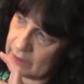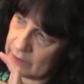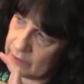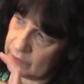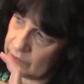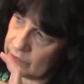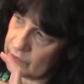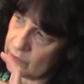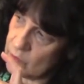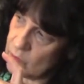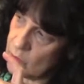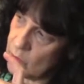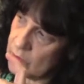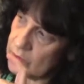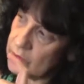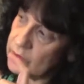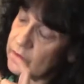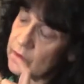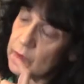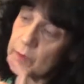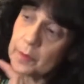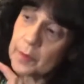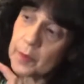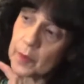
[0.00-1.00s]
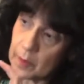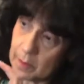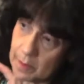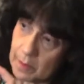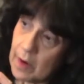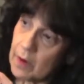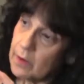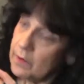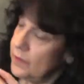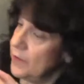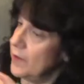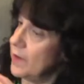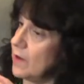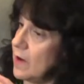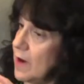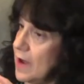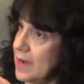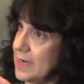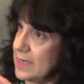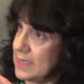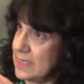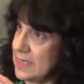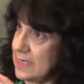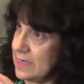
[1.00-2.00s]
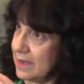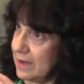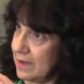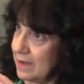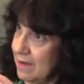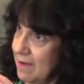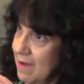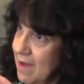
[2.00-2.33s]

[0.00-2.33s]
to promote their idea.